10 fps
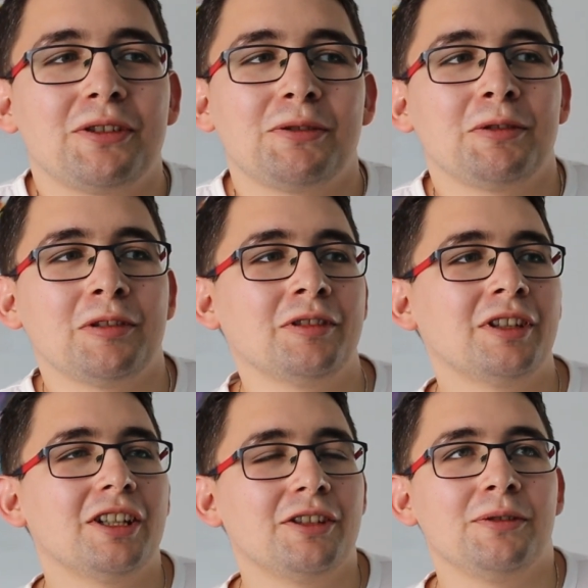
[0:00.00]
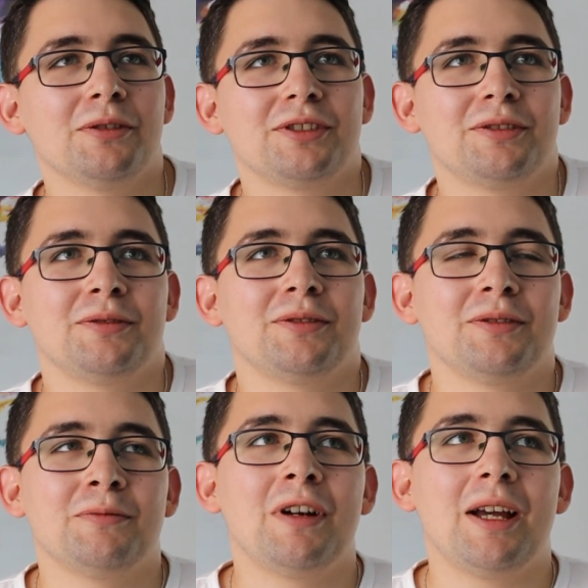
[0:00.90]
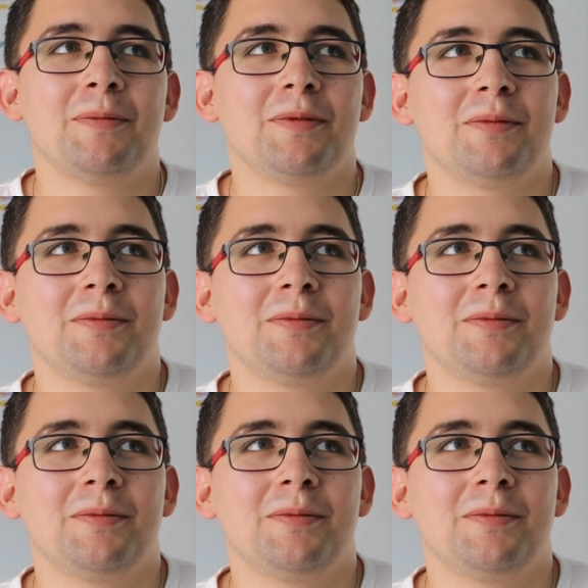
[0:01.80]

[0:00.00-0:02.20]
You'll use web